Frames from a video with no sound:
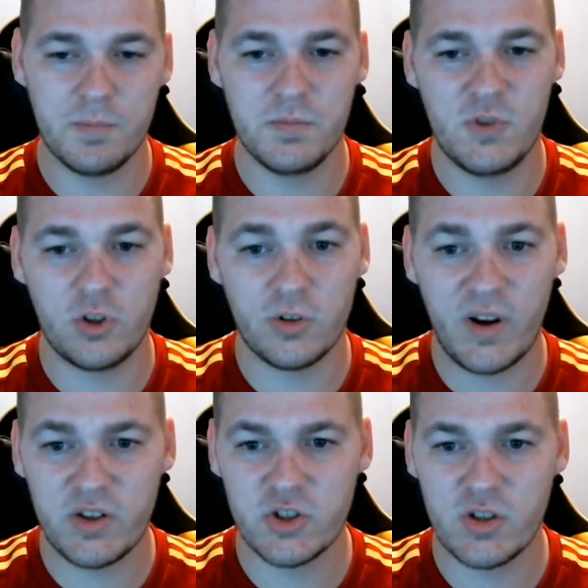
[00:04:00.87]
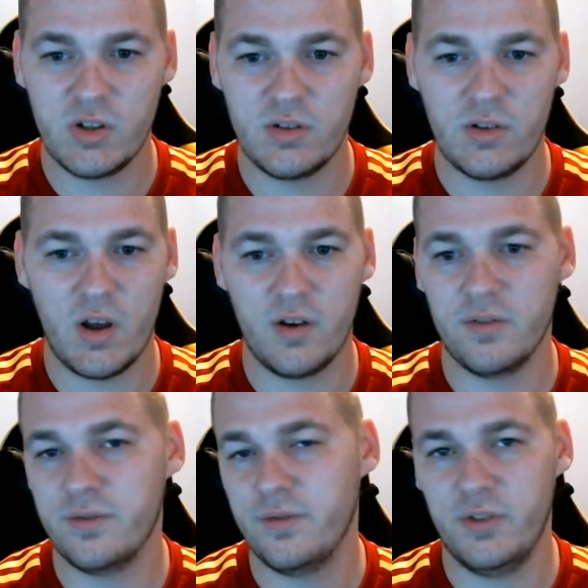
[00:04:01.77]
duration
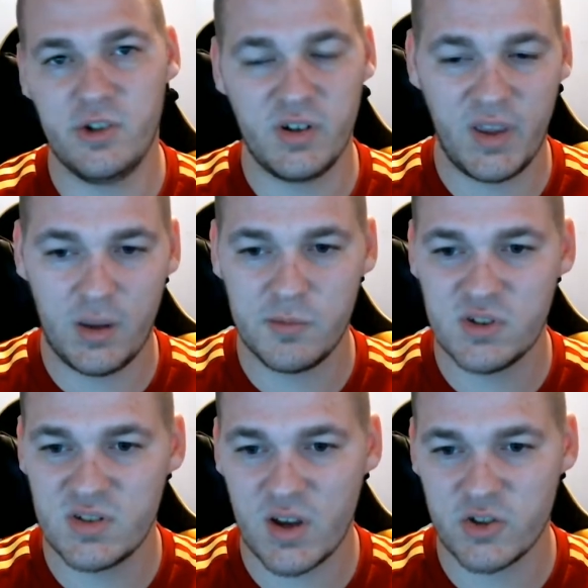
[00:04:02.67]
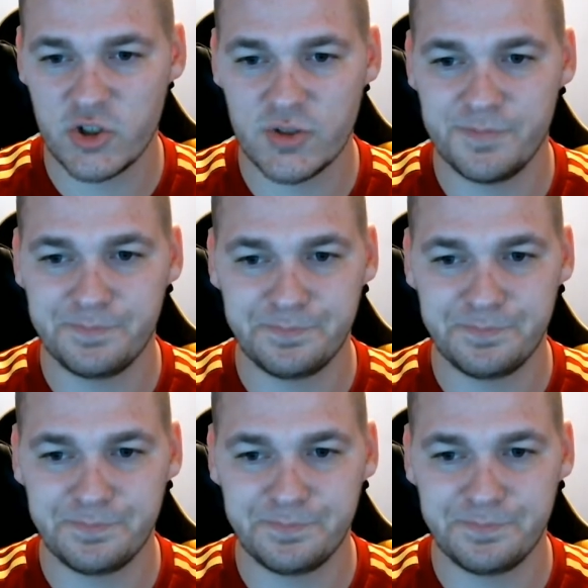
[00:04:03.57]
of your gaming session.